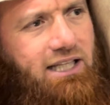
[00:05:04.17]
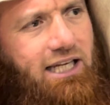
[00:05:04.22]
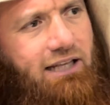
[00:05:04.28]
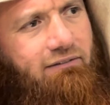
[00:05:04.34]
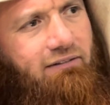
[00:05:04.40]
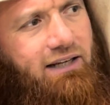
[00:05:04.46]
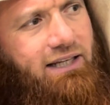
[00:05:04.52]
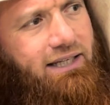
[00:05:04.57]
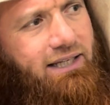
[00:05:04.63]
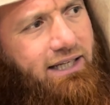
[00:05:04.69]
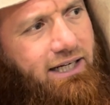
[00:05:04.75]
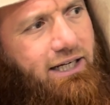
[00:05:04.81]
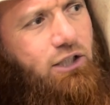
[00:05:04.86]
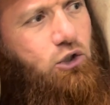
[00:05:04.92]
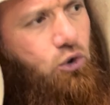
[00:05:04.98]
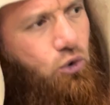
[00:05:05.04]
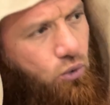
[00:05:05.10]
living
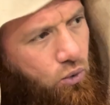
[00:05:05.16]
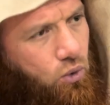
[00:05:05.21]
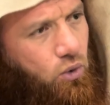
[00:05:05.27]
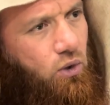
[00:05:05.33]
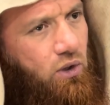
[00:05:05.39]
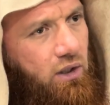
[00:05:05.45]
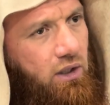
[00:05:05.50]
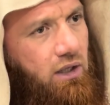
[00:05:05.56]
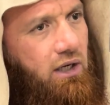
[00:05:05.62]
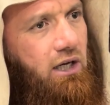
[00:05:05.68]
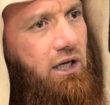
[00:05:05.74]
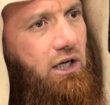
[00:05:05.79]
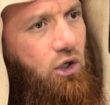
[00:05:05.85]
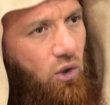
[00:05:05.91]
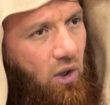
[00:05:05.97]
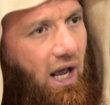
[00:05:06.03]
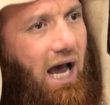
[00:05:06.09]
near to you,
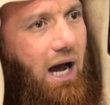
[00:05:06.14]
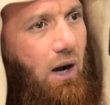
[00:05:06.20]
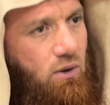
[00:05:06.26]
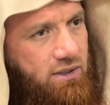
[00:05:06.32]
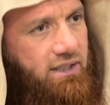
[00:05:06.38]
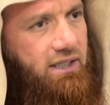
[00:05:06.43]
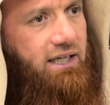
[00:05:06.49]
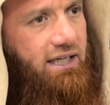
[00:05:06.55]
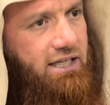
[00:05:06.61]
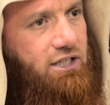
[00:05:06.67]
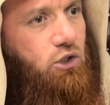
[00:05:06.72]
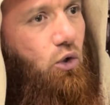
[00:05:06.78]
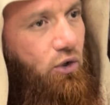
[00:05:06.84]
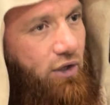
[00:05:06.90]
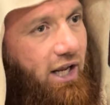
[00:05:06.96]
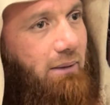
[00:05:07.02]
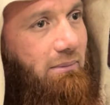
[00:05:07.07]
your house is
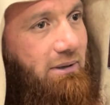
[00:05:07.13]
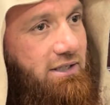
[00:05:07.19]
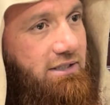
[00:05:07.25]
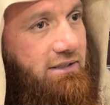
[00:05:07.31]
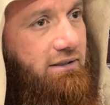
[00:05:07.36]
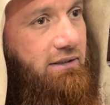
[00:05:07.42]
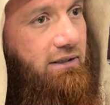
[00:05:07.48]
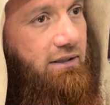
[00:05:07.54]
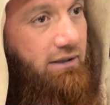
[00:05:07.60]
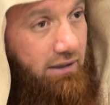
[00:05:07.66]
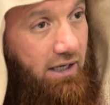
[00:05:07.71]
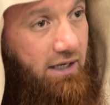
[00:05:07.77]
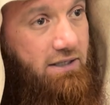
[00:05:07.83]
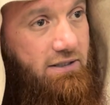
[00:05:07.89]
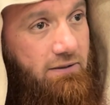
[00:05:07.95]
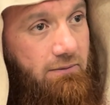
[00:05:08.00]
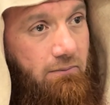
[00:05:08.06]
your neighbors.
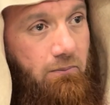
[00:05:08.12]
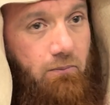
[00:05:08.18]
Yes?